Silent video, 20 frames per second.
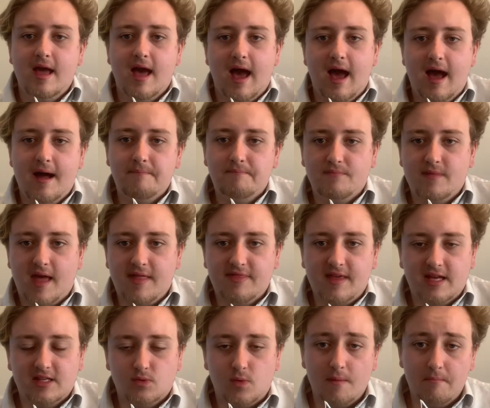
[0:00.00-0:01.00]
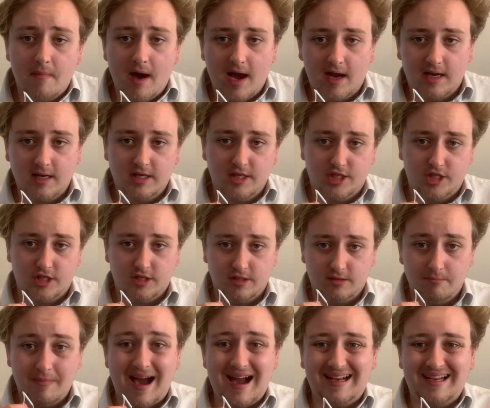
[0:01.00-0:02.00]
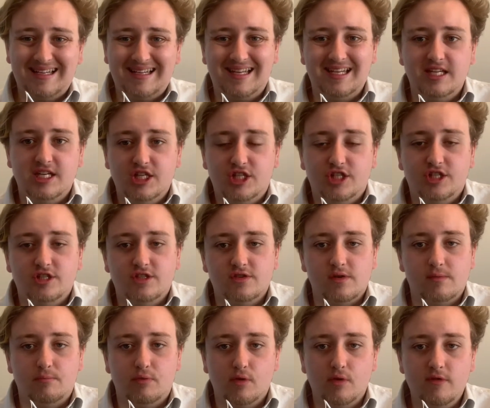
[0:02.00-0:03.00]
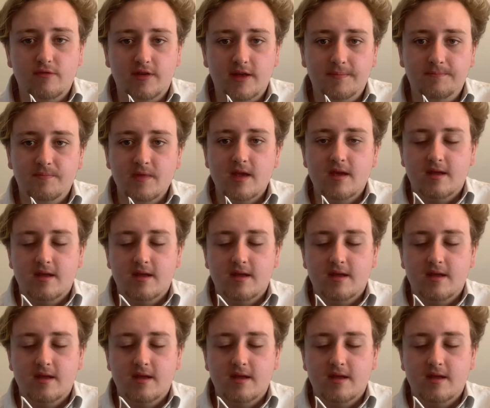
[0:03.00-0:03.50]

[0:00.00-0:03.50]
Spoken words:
and that's when market conditions are improving.